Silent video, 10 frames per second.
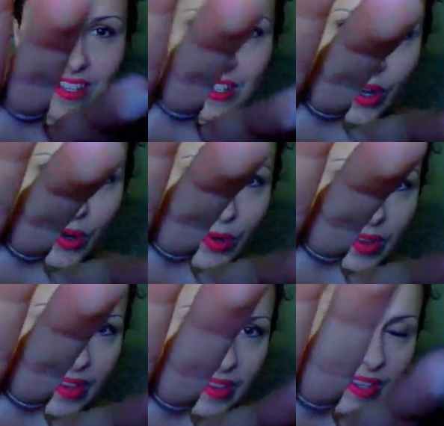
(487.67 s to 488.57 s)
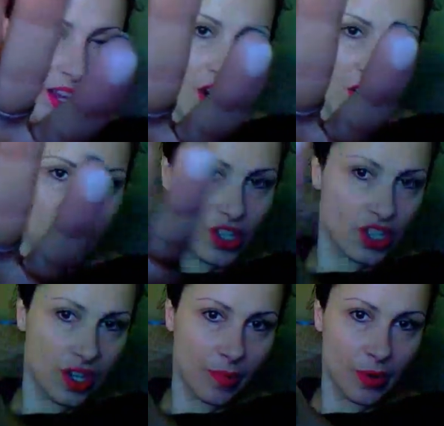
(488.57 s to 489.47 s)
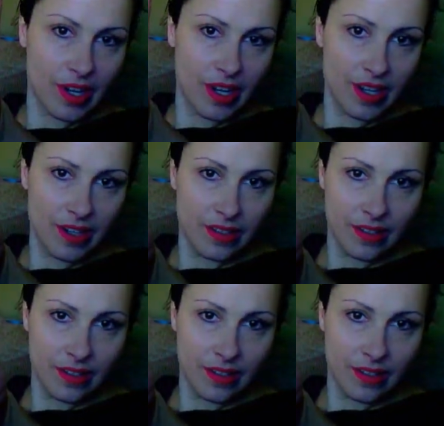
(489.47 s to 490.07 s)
So they are shimmery